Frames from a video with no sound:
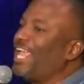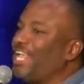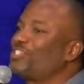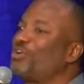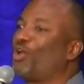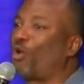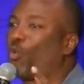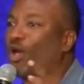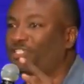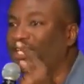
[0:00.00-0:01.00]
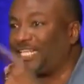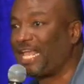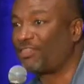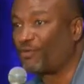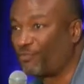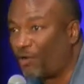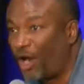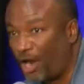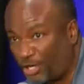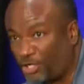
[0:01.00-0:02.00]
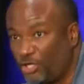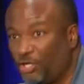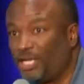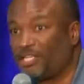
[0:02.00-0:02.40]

is going to work together for our good,